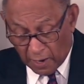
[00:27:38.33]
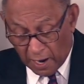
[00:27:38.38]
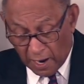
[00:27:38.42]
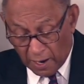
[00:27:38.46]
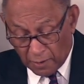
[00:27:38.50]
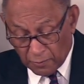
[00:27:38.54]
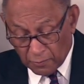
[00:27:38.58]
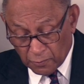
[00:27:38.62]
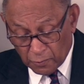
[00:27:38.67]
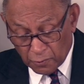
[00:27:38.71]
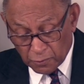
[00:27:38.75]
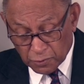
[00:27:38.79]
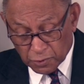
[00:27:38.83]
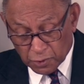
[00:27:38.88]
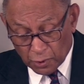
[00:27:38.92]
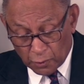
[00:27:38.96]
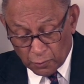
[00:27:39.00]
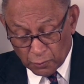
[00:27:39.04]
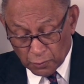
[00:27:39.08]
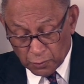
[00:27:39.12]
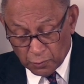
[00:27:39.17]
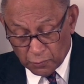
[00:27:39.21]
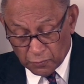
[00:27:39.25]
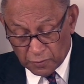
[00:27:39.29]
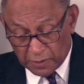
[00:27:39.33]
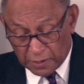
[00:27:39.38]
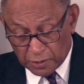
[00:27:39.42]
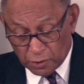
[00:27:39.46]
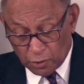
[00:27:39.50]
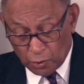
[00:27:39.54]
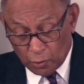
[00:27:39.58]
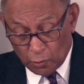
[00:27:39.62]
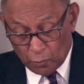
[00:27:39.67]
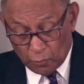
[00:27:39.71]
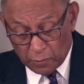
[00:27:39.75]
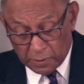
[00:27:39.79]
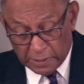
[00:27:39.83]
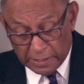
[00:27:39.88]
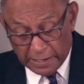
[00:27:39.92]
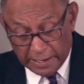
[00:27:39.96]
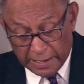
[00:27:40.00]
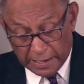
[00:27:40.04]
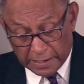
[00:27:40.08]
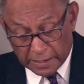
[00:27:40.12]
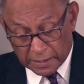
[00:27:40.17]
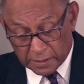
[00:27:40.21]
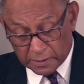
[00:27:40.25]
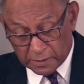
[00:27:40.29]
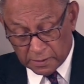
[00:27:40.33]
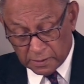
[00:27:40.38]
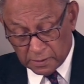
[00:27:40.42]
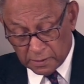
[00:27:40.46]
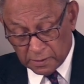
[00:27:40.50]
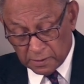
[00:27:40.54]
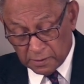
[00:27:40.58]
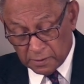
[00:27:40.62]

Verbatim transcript: How, Who told you that you were naked?